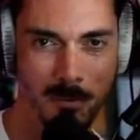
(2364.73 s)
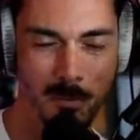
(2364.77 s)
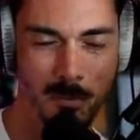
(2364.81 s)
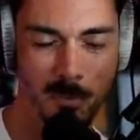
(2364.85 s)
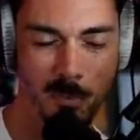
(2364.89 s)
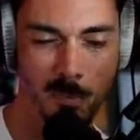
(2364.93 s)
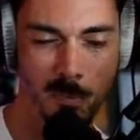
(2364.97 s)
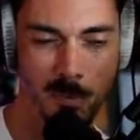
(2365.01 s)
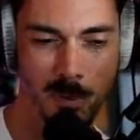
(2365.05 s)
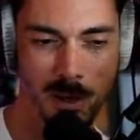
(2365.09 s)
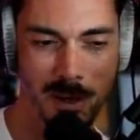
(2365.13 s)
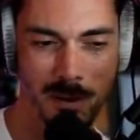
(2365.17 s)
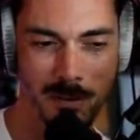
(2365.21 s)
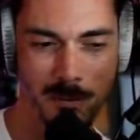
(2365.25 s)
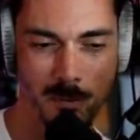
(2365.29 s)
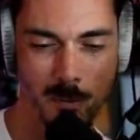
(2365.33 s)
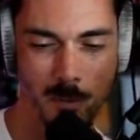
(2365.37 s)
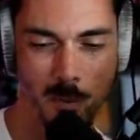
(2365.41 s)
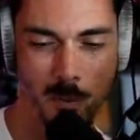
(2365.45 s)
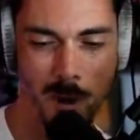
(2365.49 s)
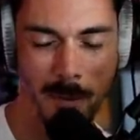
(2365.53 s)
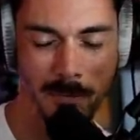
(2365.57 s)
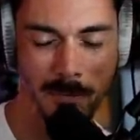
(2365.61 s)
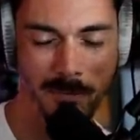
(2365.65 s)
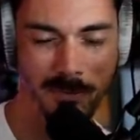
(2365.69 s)
But
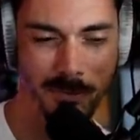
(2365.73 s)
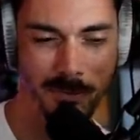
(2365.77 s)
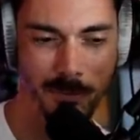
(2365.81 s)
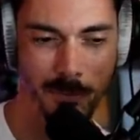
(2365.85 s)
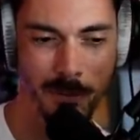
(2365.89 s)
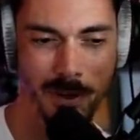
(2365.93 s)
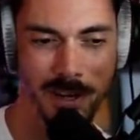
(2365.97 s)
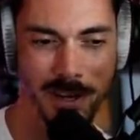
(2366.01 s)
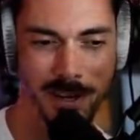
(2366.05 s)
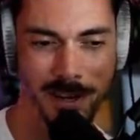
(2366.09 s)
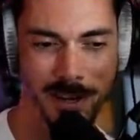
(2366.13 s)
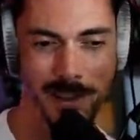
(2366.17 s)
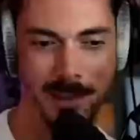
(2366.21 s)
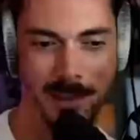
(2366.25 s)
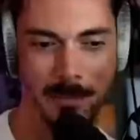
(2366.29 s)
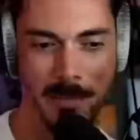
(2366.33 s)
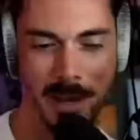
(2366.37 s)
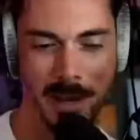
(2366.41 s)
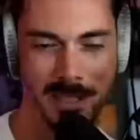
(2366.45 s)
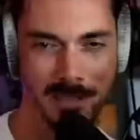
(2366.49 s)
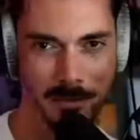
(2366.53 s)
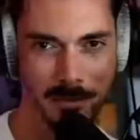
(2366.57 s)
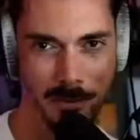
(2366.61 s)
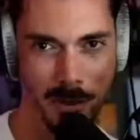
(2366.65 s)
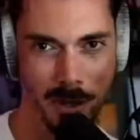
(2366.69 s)
Web3 and the
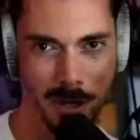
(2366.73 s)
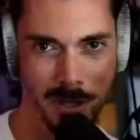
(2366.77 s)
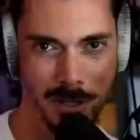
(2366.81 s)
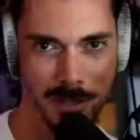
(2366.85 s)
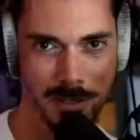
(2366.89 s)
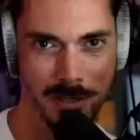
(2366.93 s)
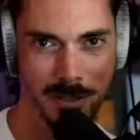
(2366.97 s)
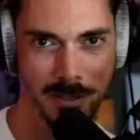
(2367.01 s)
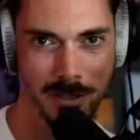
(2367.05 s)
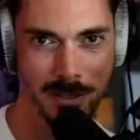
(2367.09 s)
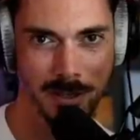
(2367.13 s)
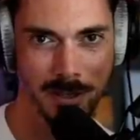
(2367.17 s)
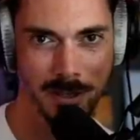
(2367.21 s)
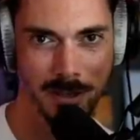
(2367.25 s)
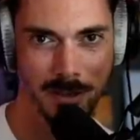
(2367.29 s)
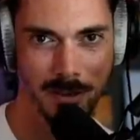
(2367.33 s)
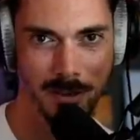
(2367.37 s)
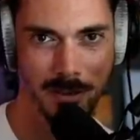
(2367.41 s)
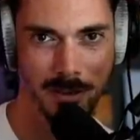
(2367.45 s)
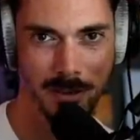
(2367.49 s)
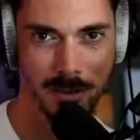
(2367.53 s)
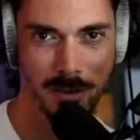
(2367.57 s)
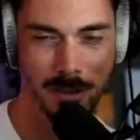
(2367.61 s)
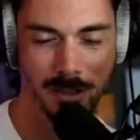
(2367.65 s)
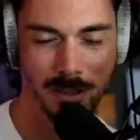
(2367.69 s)
metaverse
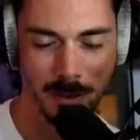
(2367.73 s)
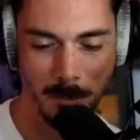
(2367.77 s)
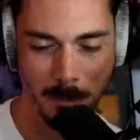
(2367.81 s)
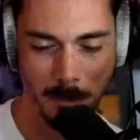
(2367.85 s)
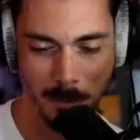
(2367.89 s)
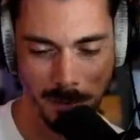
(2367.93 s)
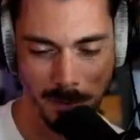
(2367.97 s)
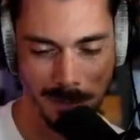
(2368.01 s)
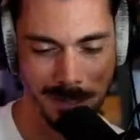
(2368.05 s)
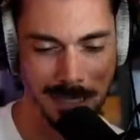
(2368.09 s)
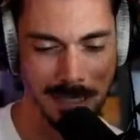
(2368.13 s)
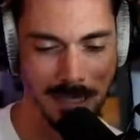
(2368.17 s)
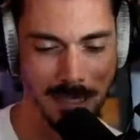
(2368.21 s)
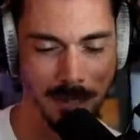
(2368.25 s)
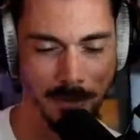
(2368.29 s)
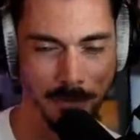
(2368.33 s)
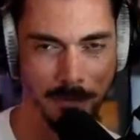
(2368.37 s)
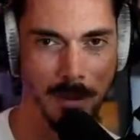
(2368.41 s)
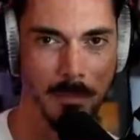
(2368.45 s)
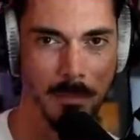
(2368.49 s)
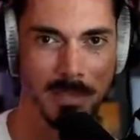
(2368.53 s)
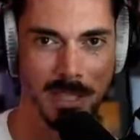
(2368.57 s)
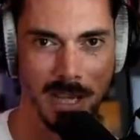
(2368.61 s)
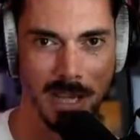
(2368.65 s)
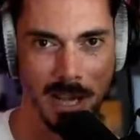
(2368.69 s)
completely
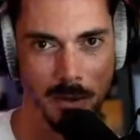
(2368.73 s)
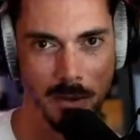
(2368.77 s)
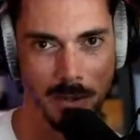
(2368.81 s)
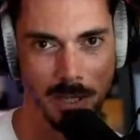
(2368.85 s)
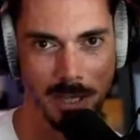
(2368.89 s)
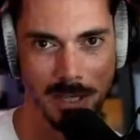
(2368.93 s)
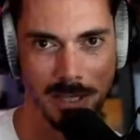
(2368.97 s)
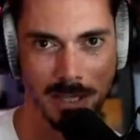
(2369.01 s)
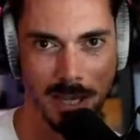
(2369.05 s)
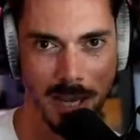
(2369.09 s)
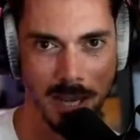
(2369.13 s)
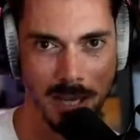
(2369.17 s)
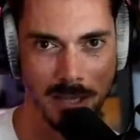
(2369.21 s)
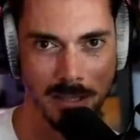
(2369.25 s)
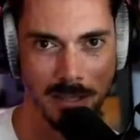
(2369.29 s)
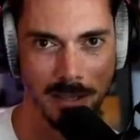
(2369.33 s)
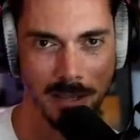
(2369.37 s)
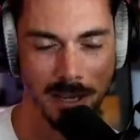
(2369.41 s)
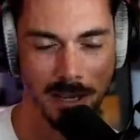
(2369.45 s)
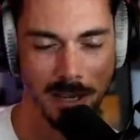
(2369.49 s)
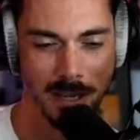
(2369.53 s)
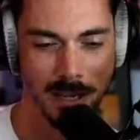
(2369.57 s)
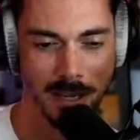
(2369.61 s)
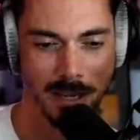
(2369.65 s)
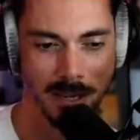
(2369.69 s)
flips that on its head.
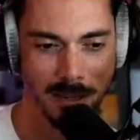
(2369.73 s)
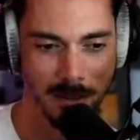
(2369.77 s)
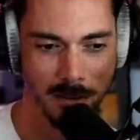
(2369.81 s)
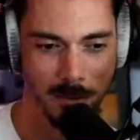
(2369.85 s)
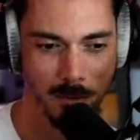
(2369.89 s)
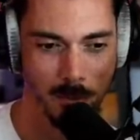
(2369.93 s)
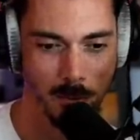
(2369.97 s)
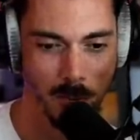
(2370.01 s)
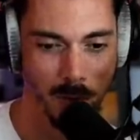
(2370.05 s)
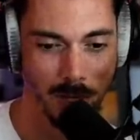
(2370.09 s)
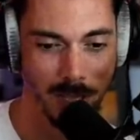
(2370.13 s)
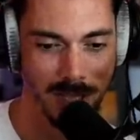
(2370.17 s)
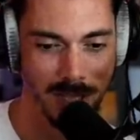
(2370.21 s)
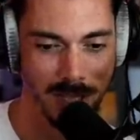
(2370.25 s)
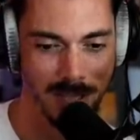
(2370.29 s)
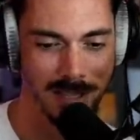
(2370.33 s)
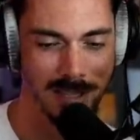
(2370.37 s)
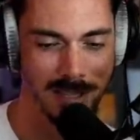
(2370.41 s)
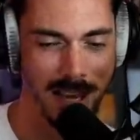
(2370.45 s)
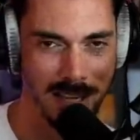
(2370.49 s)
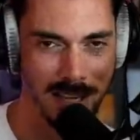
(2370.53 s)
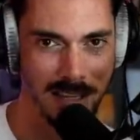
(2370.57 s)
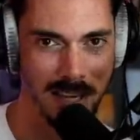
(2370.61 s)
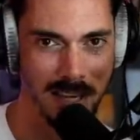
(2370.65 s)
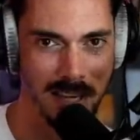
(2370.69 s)
What it
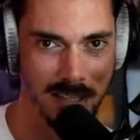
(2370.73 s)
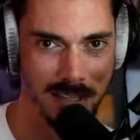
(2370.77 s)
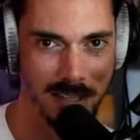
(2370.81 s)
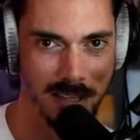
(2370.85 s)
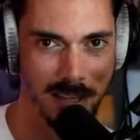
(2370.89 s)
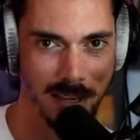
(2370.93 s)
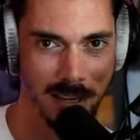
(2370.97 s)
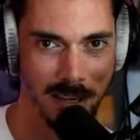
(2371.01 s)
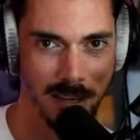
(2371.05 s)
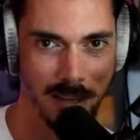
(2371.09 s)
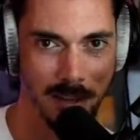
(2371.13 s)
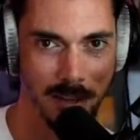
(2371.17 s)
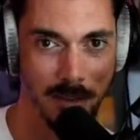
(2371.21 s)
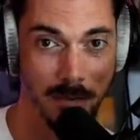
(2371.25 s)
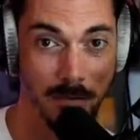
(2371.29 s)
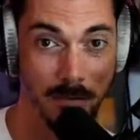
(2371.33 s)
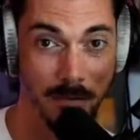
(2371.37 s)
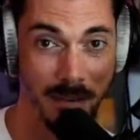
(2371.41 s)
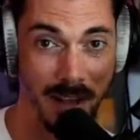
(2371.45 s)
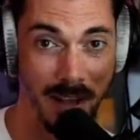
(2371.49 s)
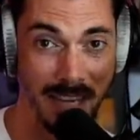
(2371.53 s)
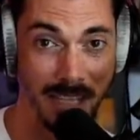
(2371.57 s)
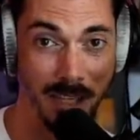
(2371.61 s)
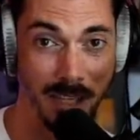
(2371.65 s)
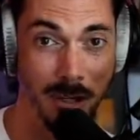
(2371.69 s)
says is the
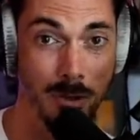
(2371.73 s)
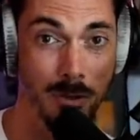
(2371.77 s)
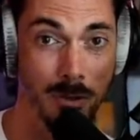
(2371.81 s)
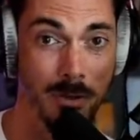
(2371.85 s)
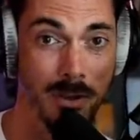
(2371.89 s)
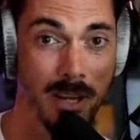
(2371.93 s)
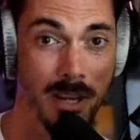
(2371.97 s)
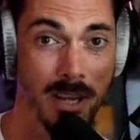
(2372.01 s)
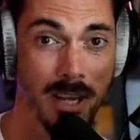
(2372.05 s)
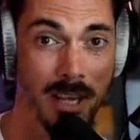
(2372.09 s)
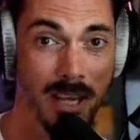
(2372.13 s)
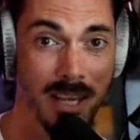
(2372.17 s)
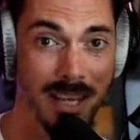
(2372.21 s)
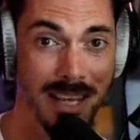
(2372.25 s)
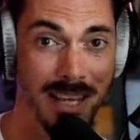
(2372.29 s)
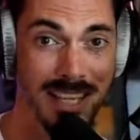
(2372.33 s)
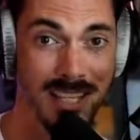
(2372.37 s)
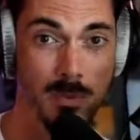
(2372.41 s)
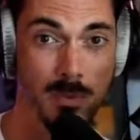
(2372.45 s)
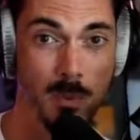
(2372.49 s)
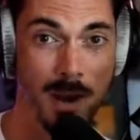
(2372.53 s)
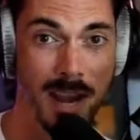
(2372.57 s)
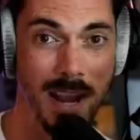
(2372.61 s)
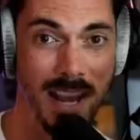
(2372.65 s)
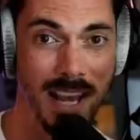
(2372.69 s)
value
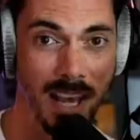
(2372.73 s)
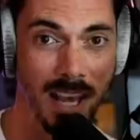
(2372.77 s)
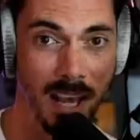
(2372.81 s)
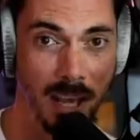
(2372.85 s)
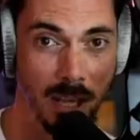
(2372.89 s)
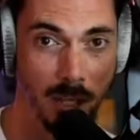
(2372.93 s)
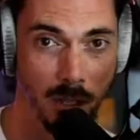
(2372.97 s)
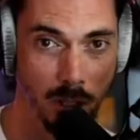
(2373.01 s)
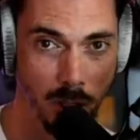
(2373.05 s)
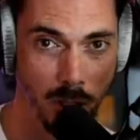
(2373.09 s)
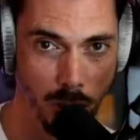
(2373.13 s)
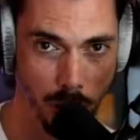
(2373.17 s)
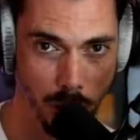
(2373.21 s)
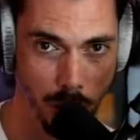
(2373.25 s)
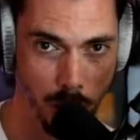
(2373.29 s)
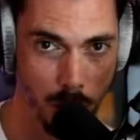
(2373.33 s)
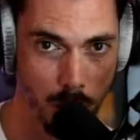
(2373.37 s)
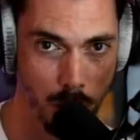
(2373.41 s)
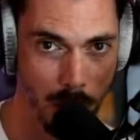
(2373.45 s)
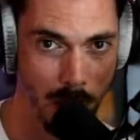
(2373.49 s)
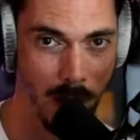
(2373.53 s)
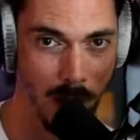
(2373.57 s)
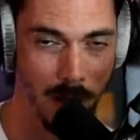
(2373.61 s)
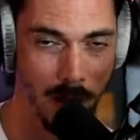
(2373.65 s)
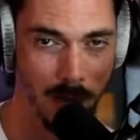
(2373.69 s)
is where
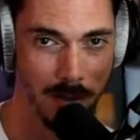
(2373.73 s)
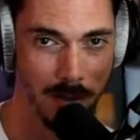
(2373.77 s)
you are.